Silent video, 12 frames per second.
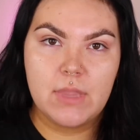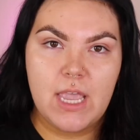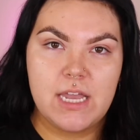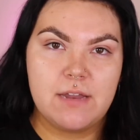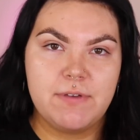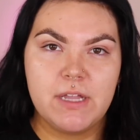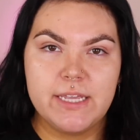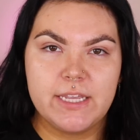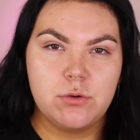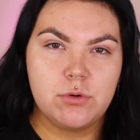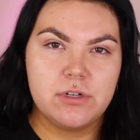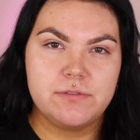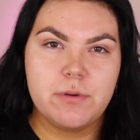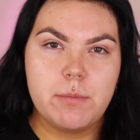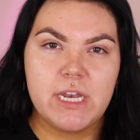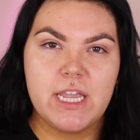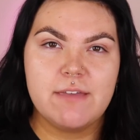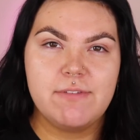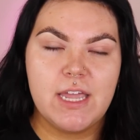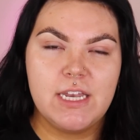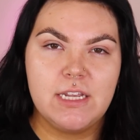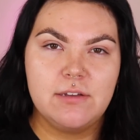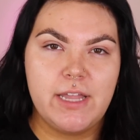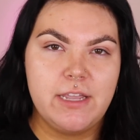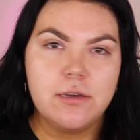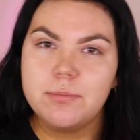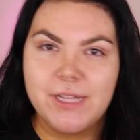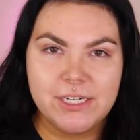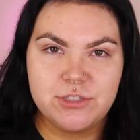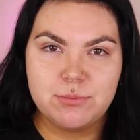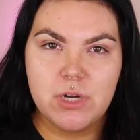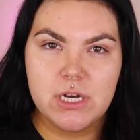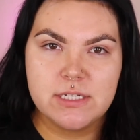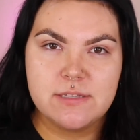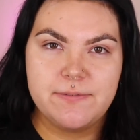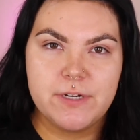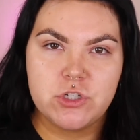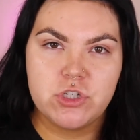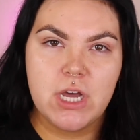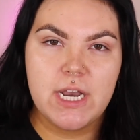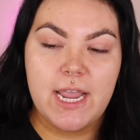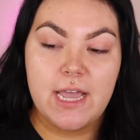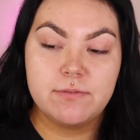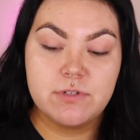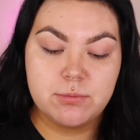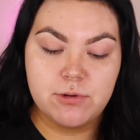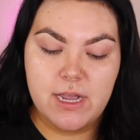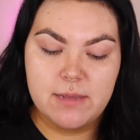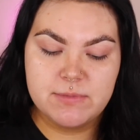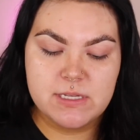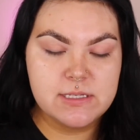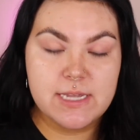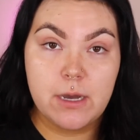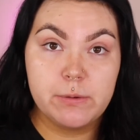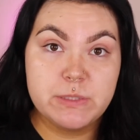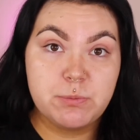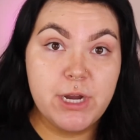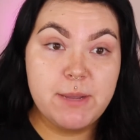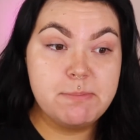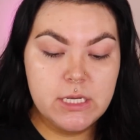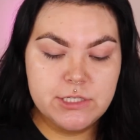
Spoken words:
And I feel like in order for me to give any like complexion products a fair shot, I have to prime since I always prime.